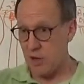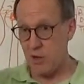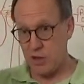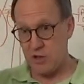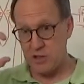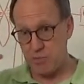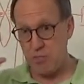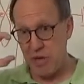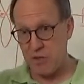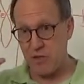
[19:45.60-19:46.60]
look at this
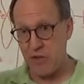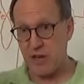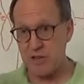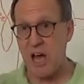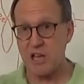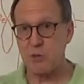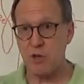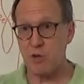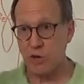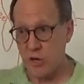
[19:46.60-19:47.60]
big, thick document
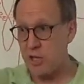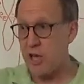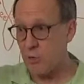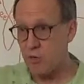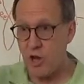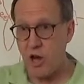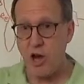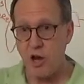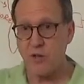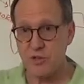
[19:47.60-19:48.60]
you're going to get with
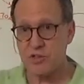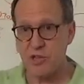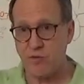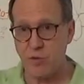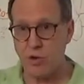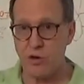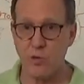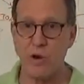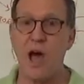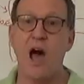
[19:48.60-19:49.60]
all this stuff we're going to do.
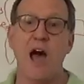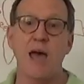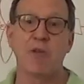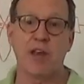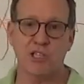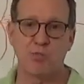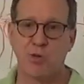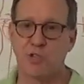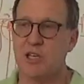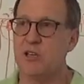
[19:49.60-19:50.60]
And I'm an
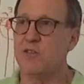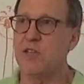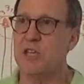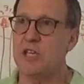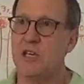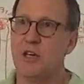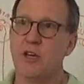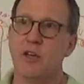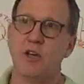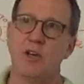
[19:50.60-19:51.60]
expert in the
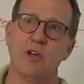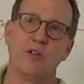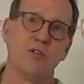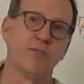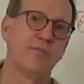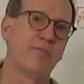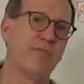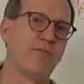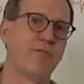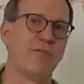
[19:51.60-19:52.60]

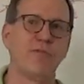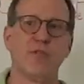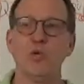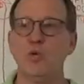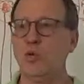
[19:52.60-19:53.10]
food